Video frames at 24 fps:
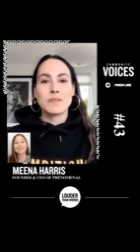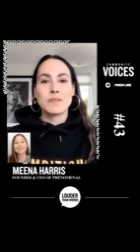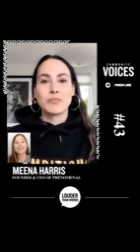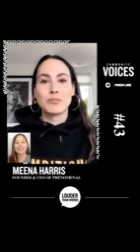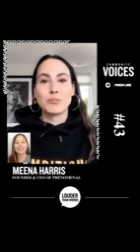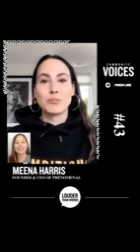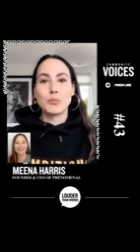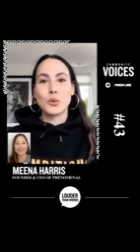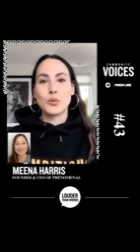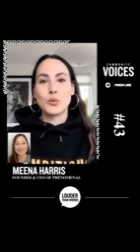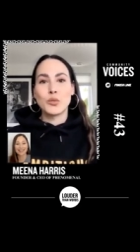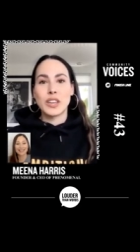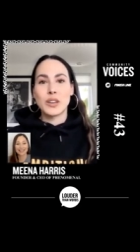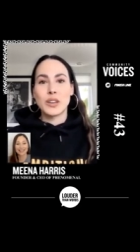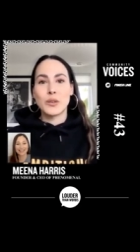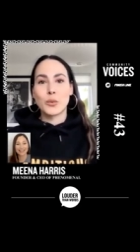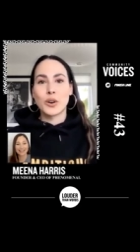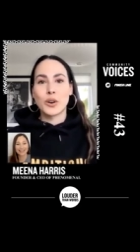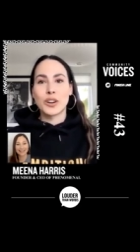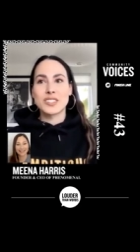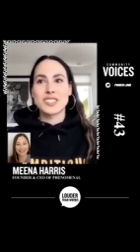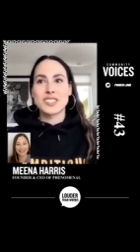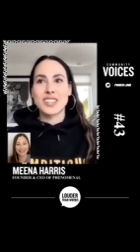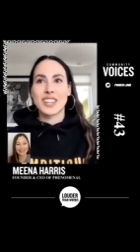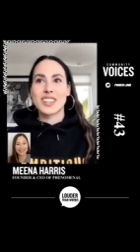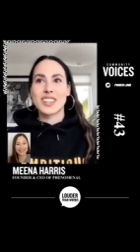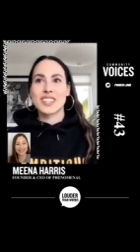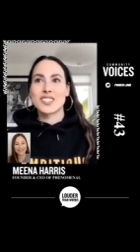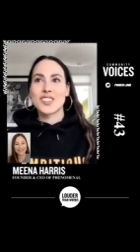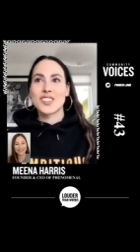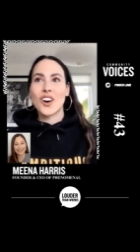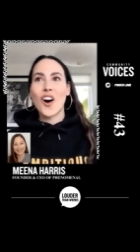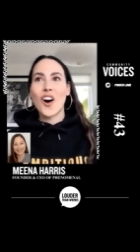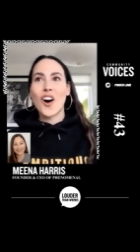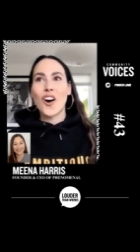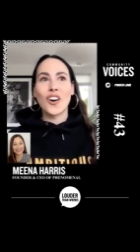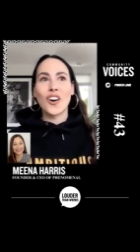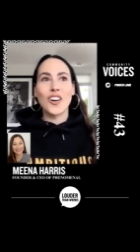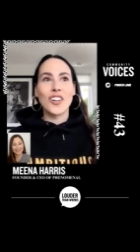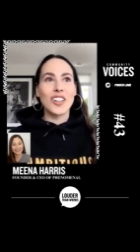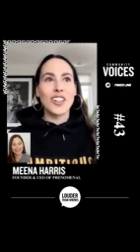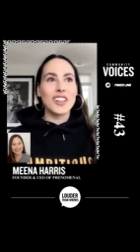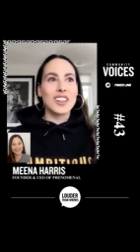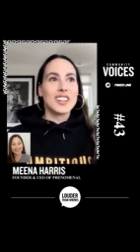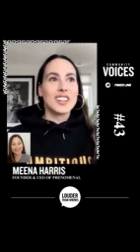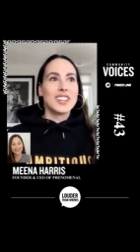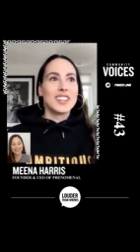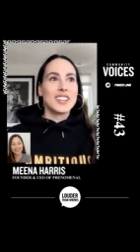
movie where it's like this all